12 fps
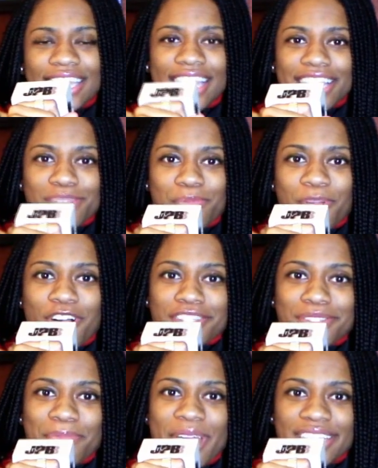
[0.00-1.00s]
That's in
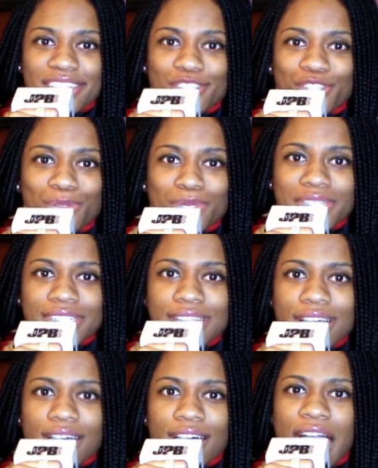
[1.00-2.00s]
Boston, Massachusetts.
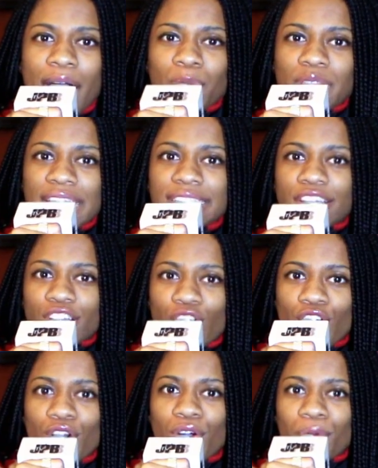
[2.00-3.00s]
I would like to
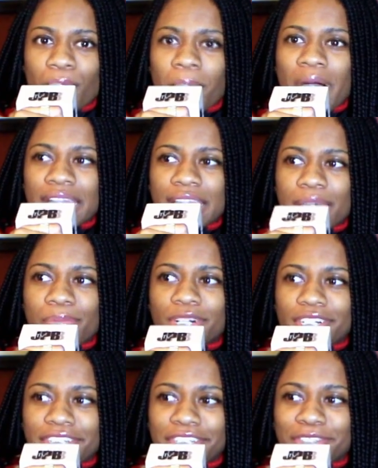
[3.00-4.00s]
call my
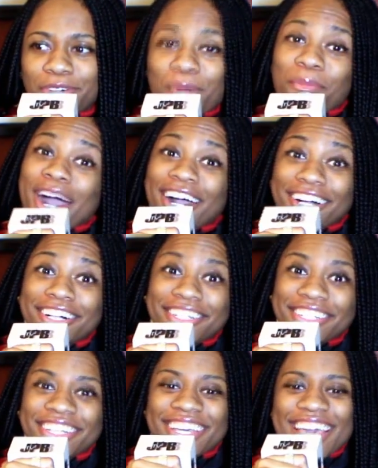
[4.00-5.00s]
neighborhood or my hood